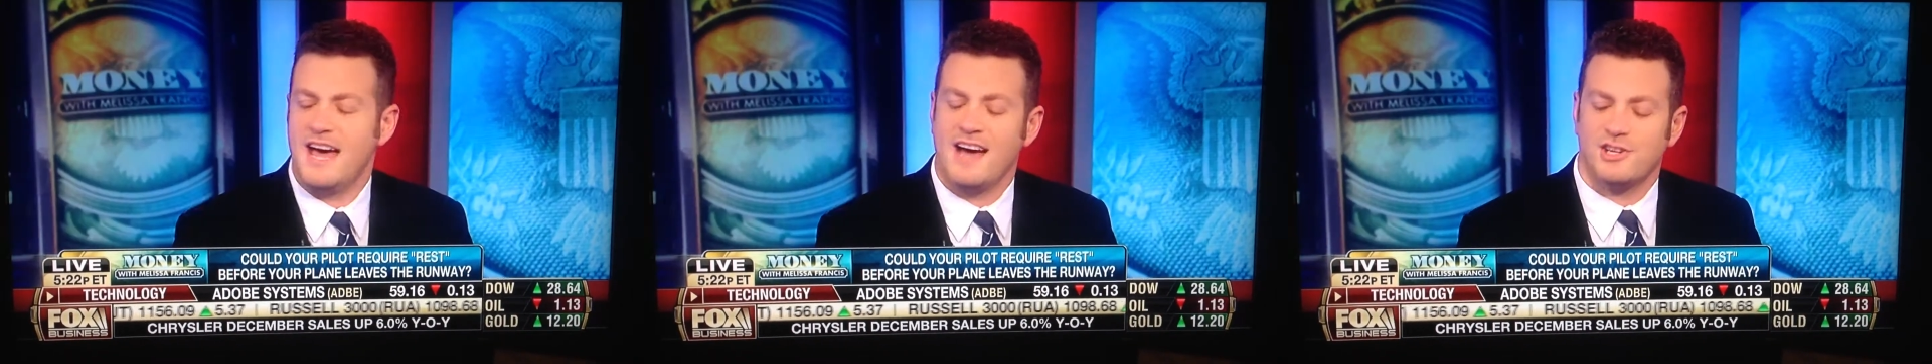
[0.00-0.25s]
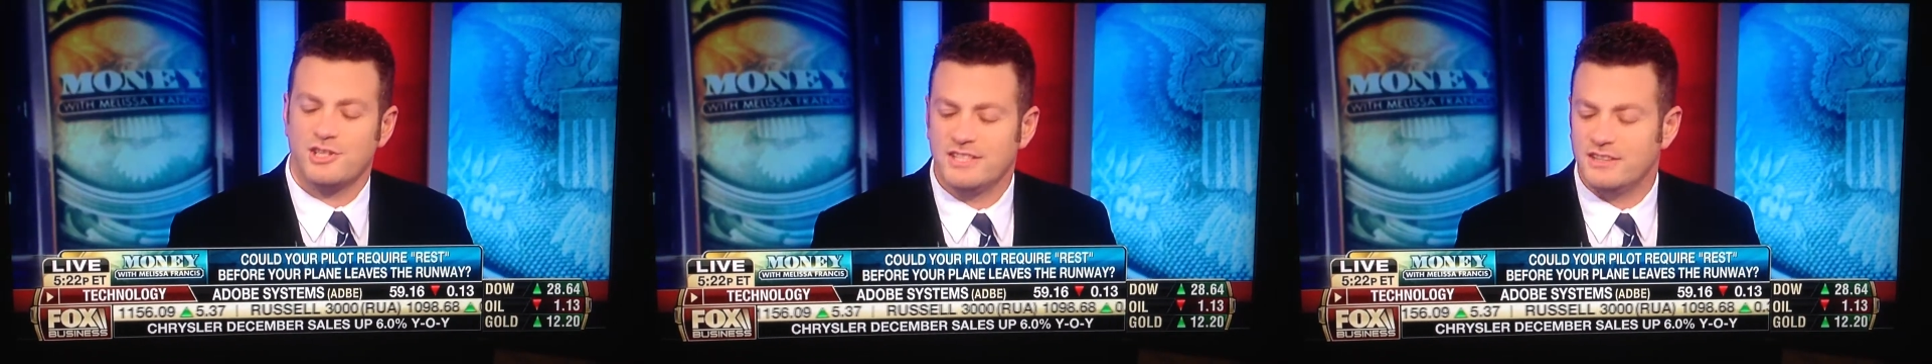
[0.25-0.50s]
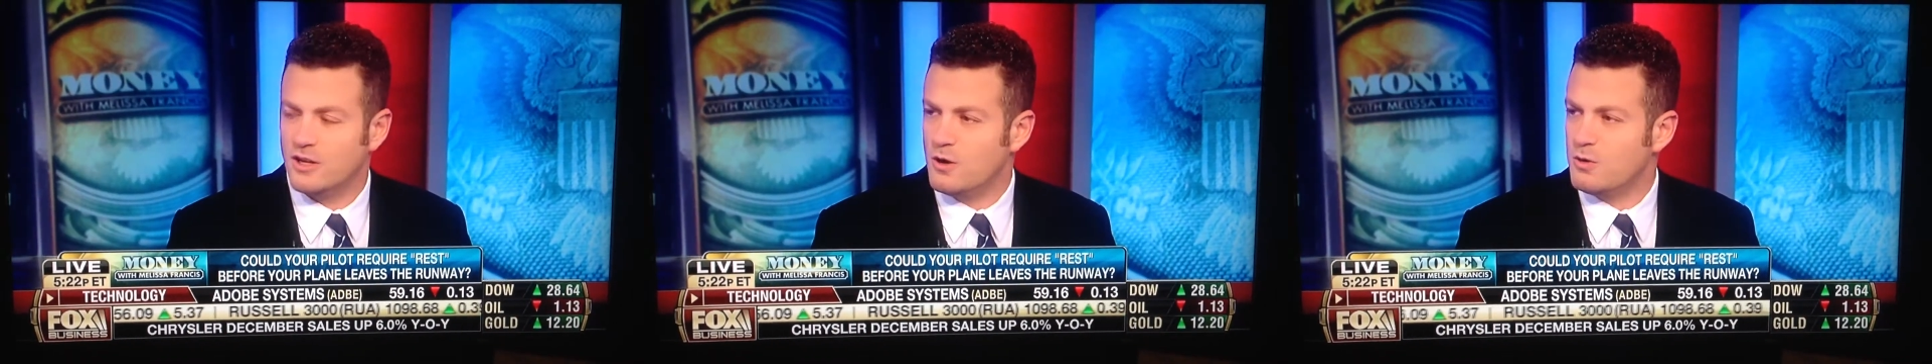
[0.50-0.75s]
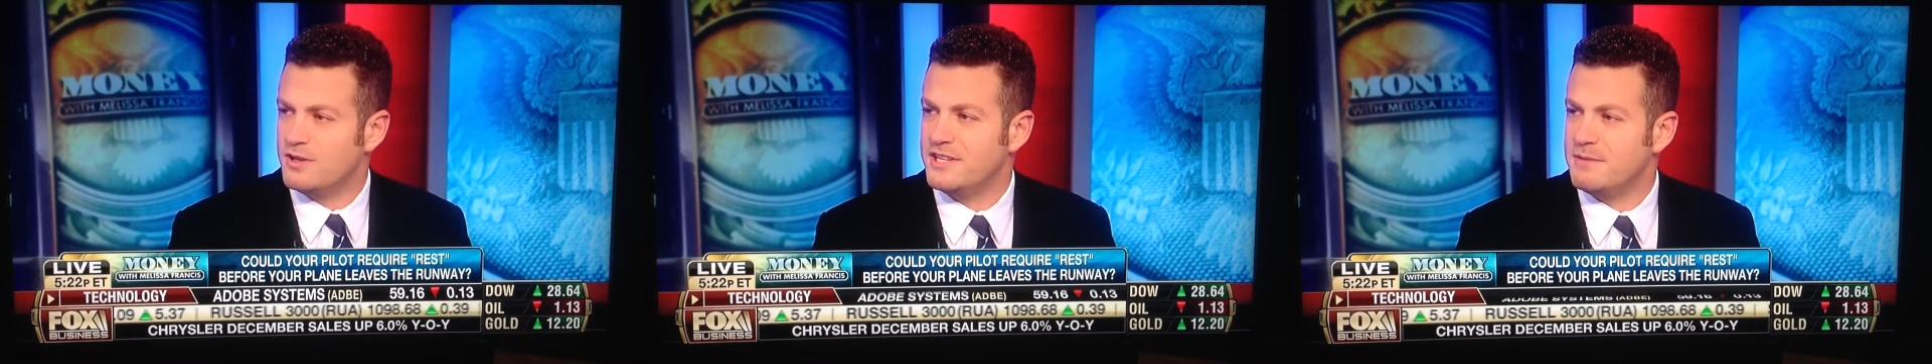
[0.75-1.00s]
actually
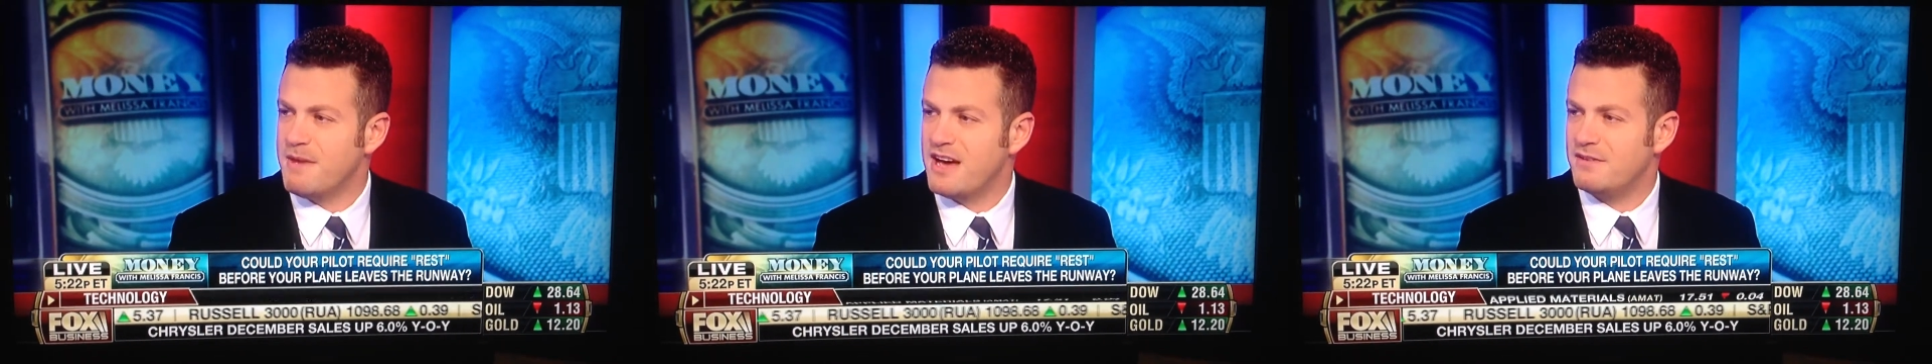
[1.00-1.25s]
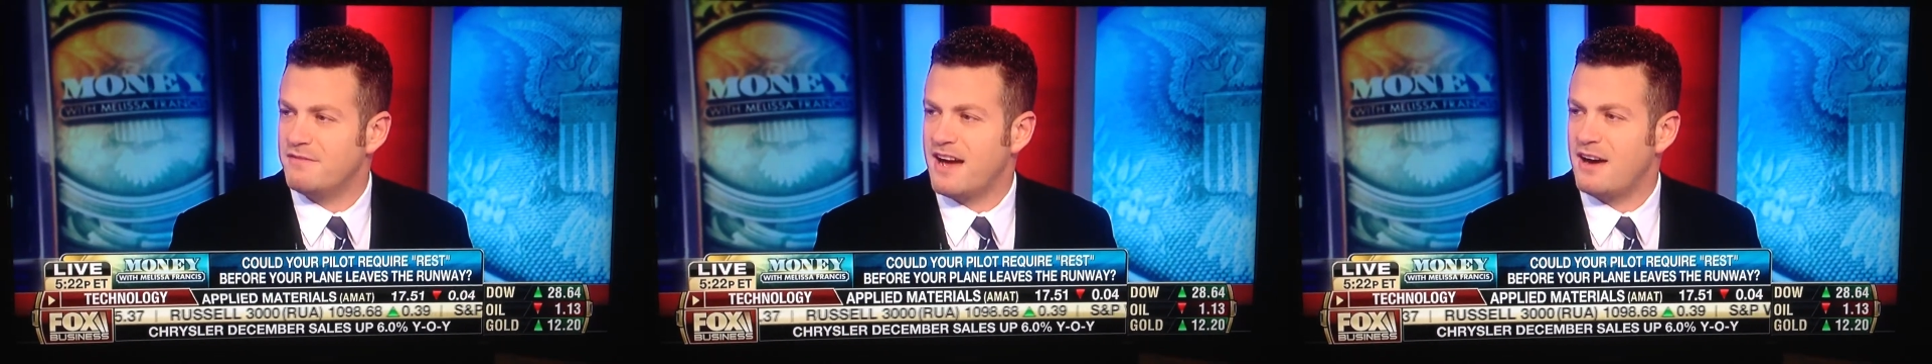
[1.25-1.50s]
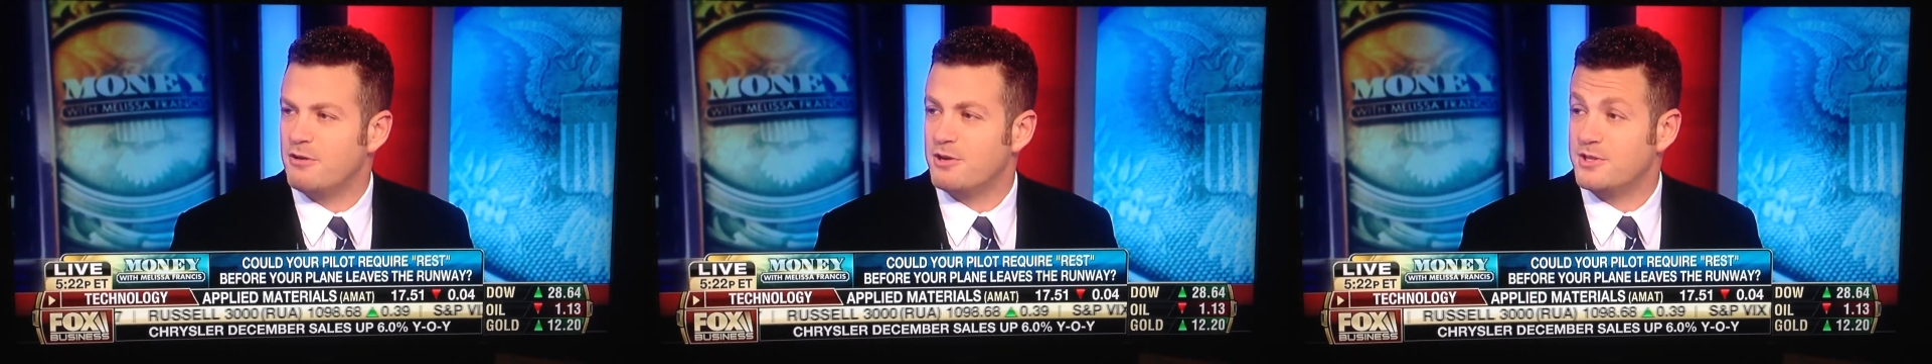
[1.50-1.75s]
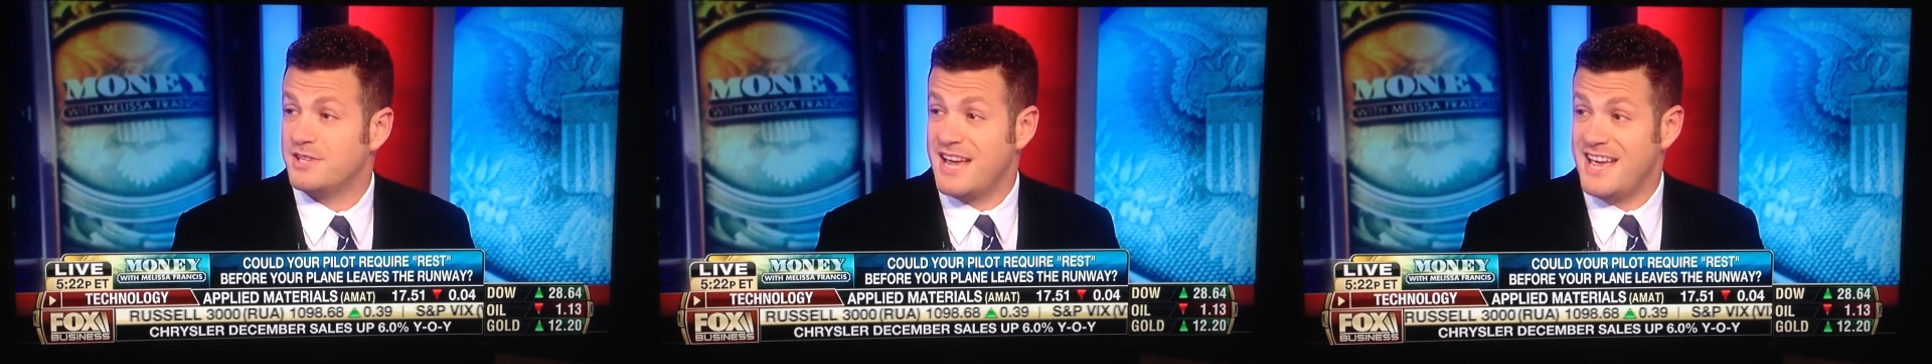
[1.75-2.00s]
lowered the amount of
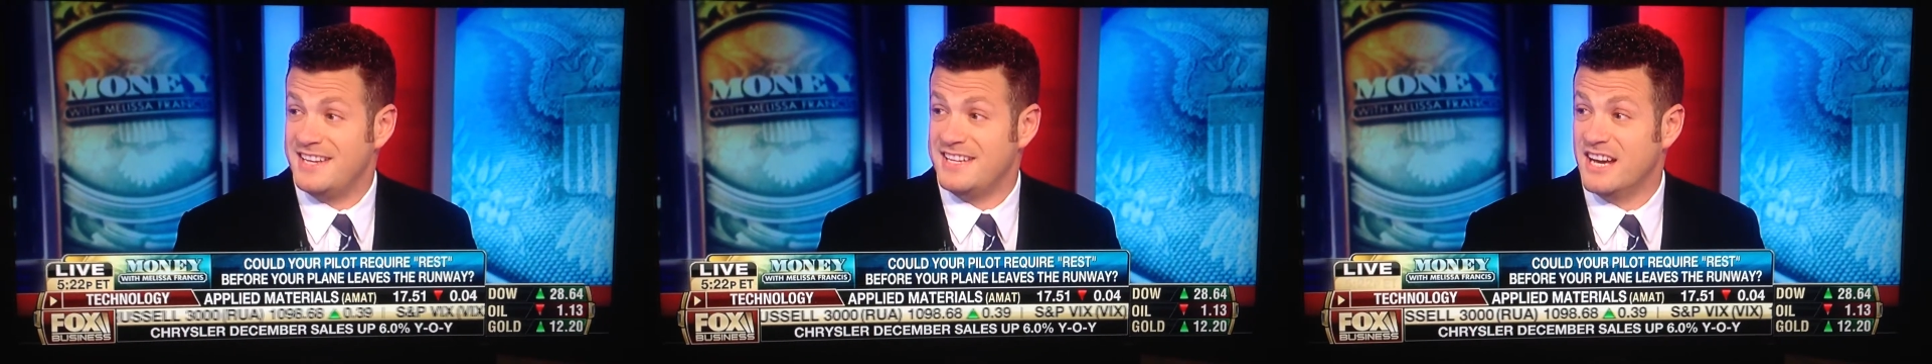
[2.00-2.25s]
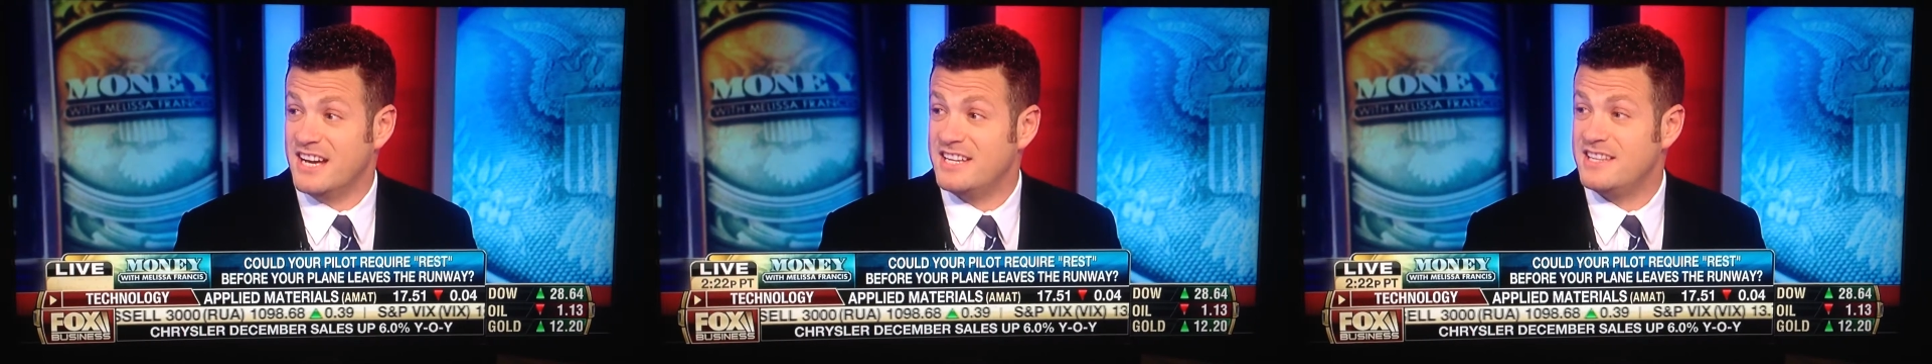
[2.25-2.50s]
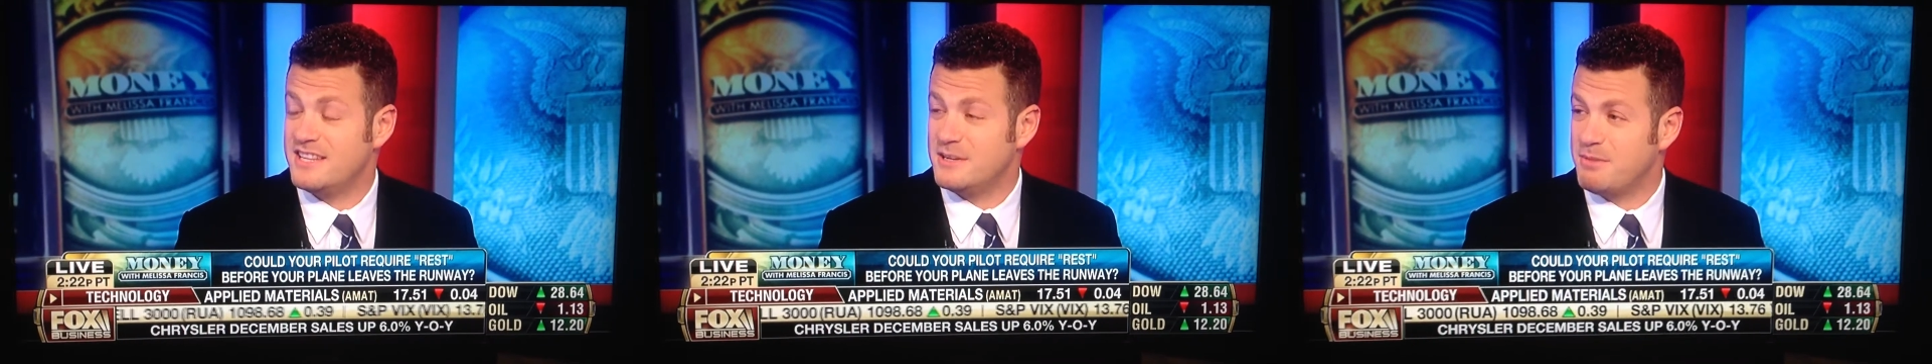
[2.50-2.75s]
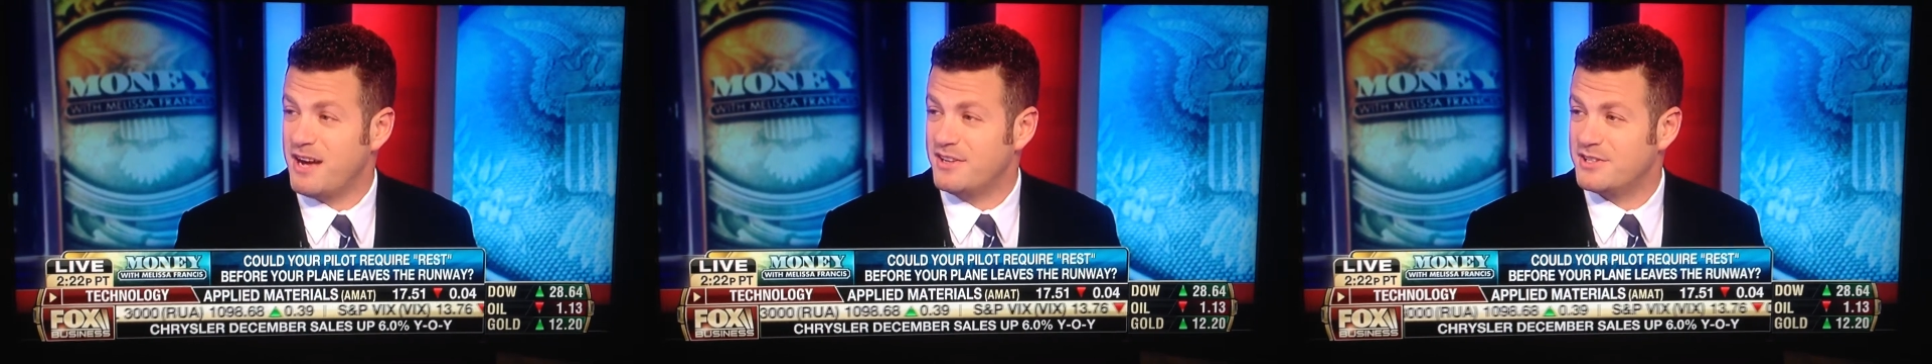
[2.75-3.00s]
hours at night
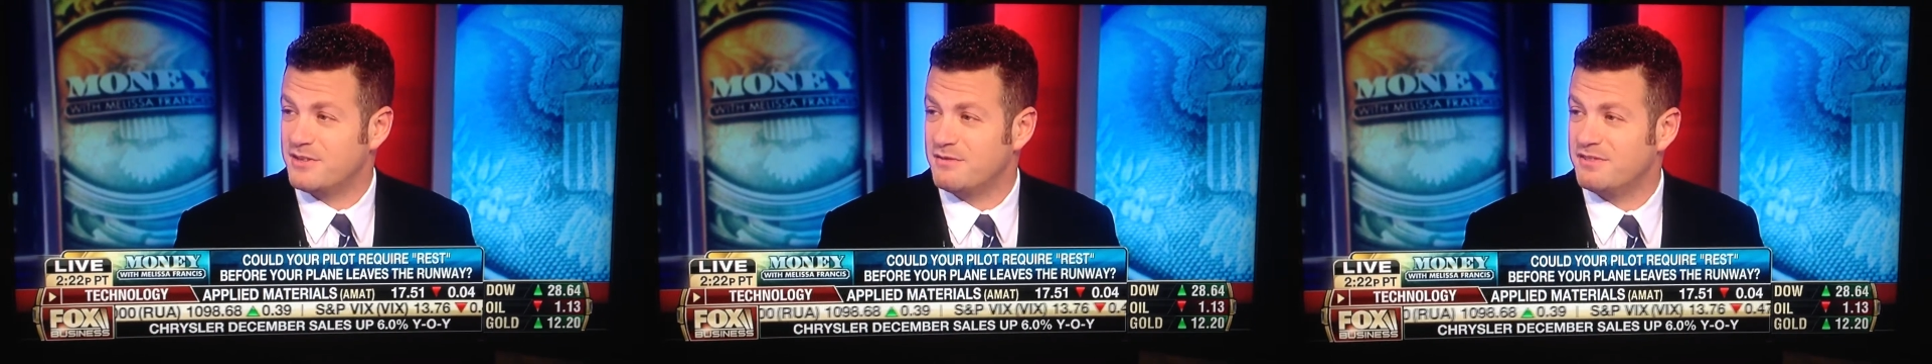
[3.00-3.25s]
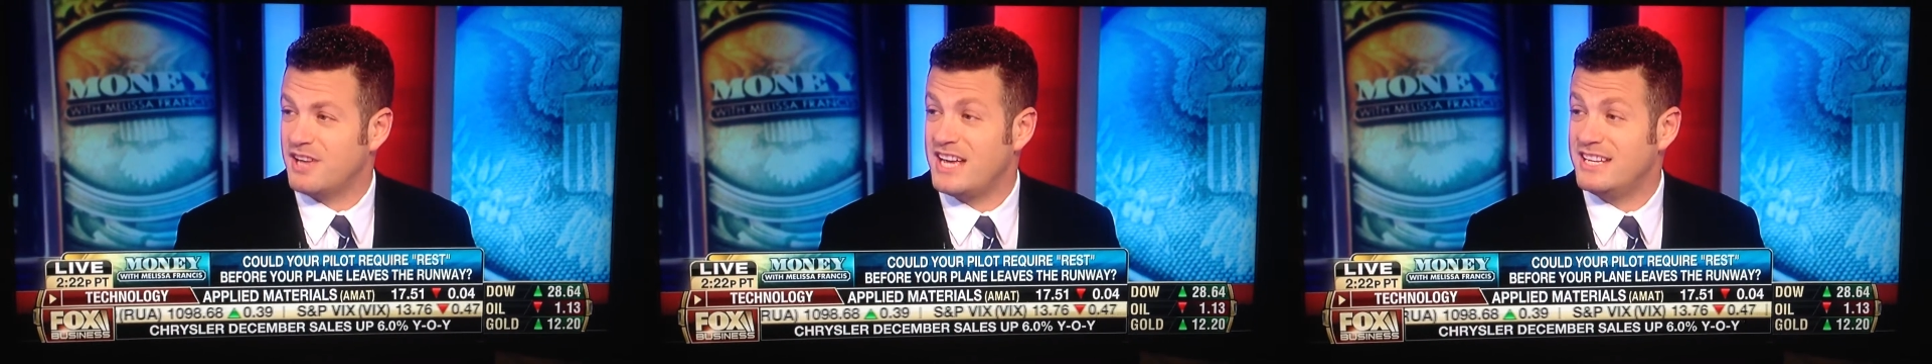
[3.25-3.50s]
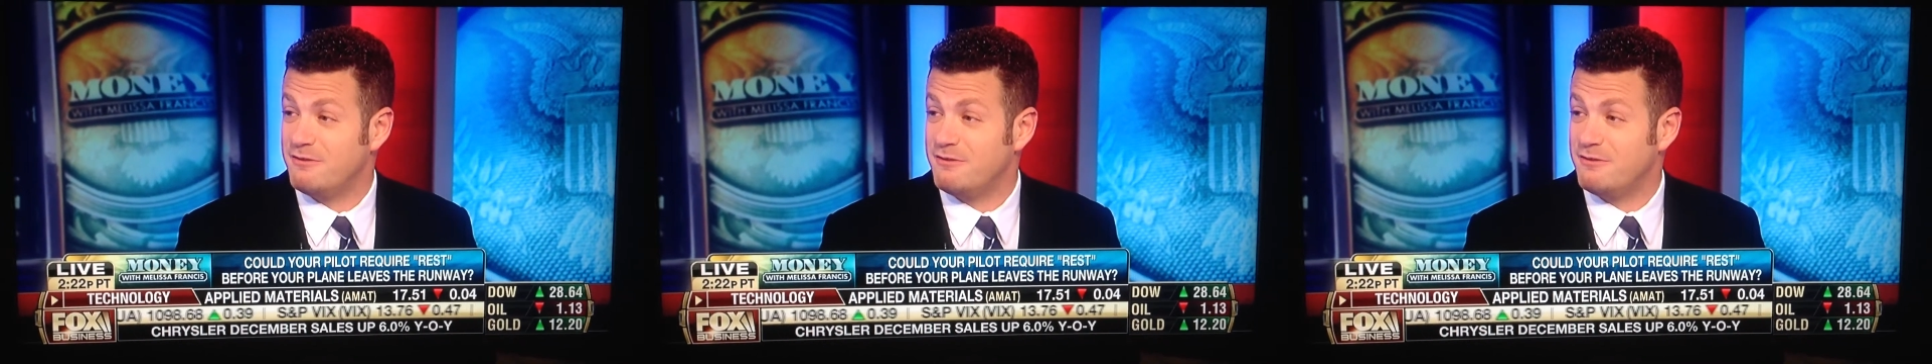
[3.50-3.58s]
that pilots can fly,